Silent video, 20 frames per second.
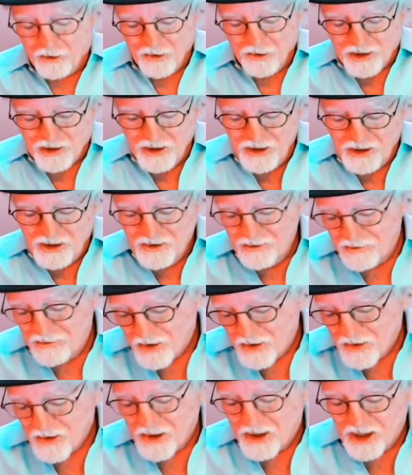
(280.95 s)
Kris, could
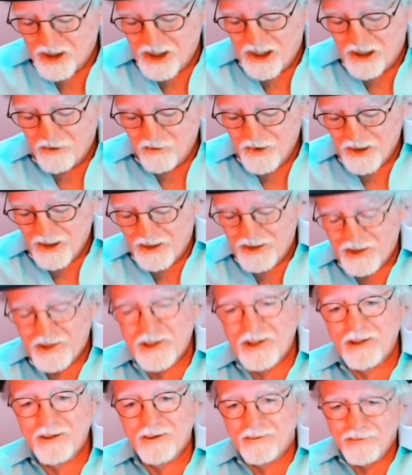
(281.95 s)
you sort of share with
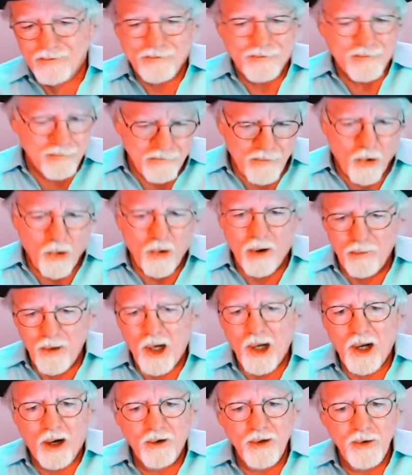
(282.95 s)
us more
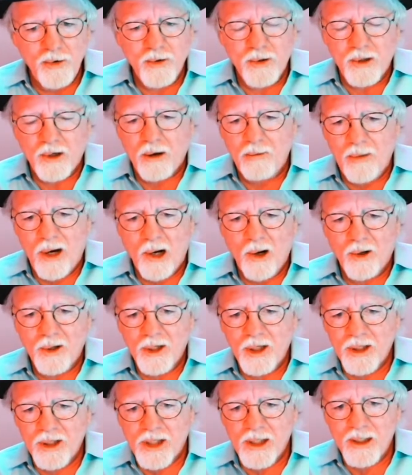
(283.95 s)
about how you and
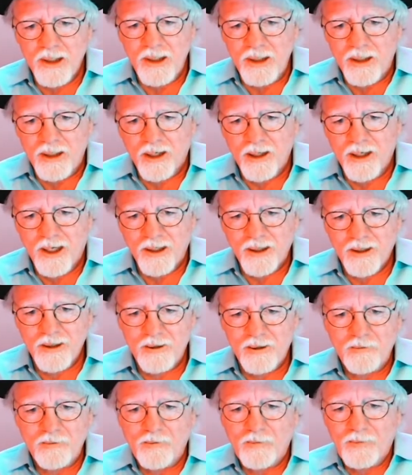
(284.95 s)
Kamau initially
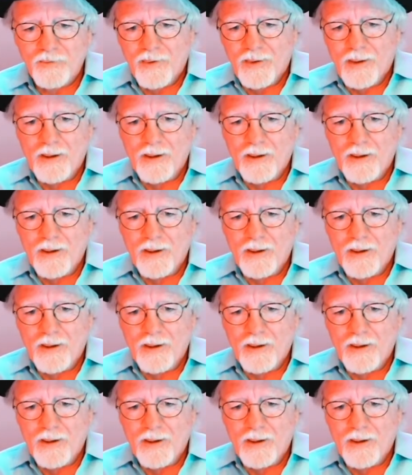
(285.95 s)
connected?